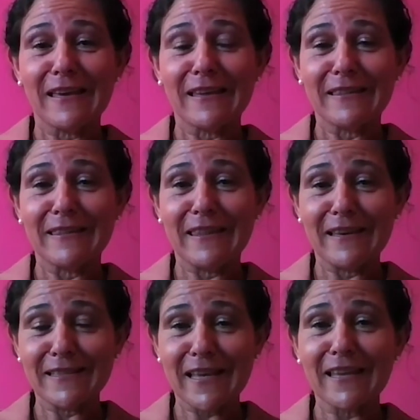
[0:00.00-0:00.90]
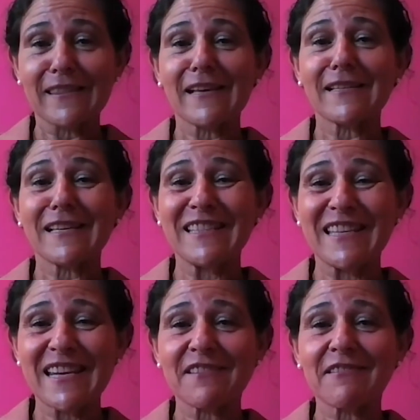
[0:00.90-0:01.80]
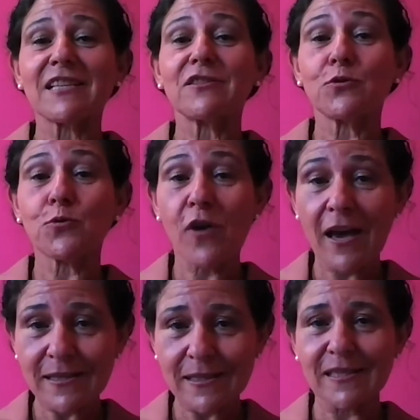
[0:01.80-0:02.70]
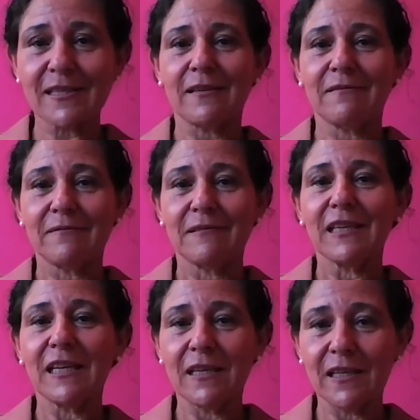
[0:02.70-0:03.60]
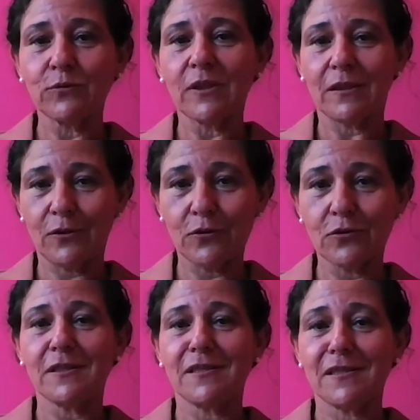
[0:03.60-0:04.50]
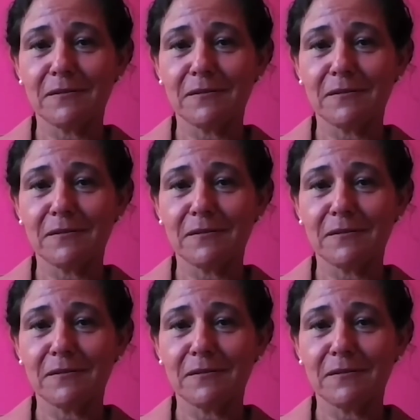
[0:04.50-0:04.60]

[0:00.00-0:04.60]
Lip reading: the standards generate trust in new technologies.